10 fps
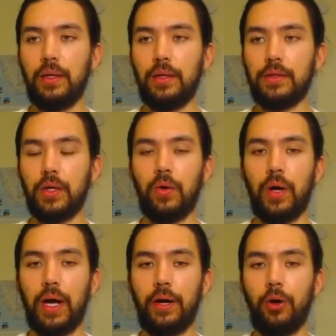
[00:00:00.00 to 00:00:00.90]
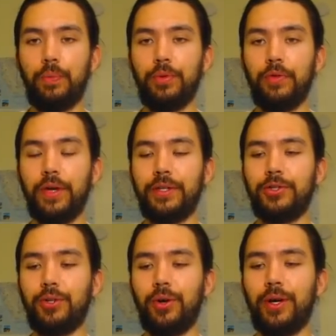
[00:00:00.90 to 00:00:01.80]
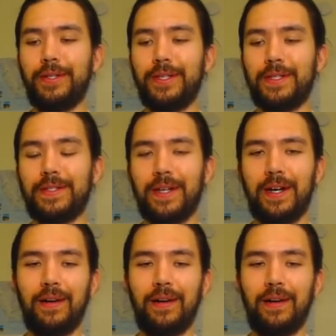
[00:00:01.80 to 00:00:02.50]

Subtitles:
So I hope you've enjoyed this